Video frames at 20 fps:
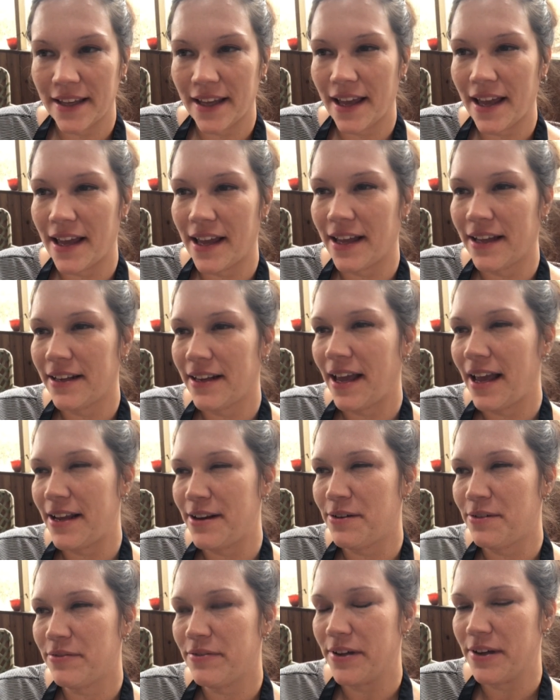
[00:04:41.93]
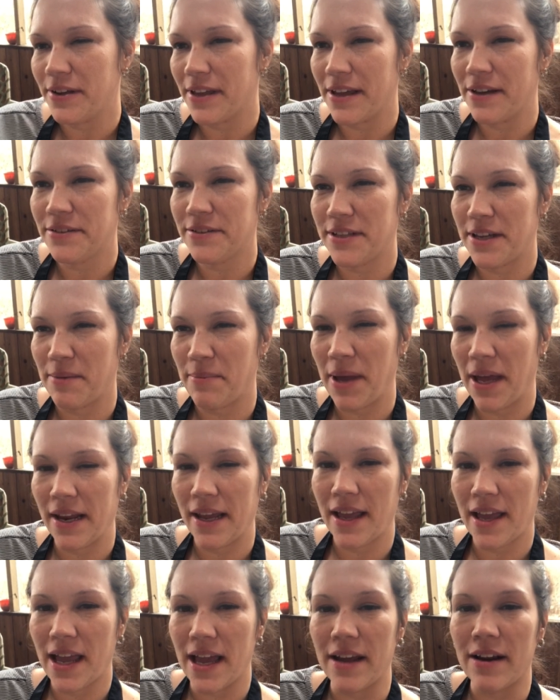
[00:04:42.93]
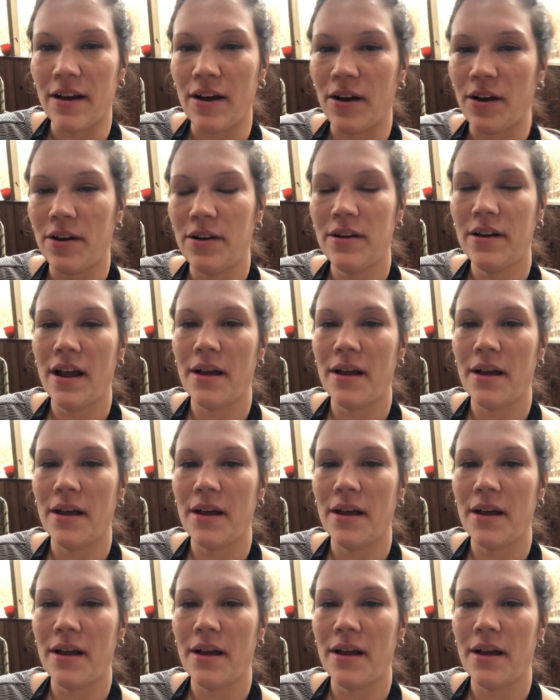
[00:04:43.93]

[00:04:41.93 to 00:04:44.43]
and I don't feel guilty about it at all.